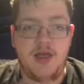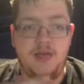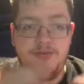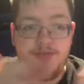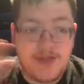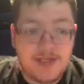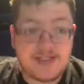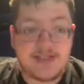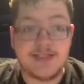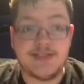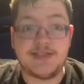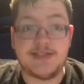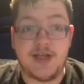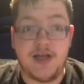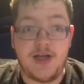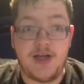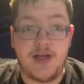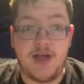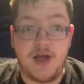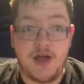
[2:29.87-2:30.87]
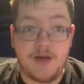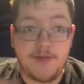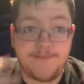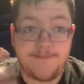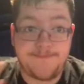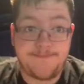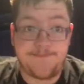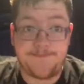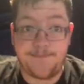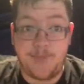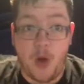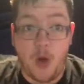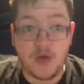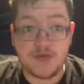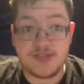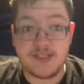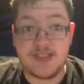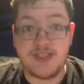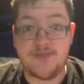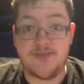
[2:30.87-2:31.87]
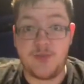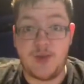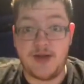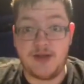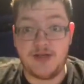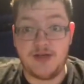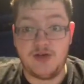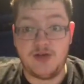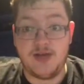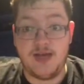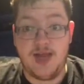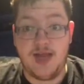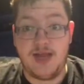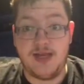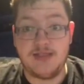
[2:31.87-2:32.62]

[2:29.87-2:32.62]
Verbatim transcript: This is a positive way to look at it.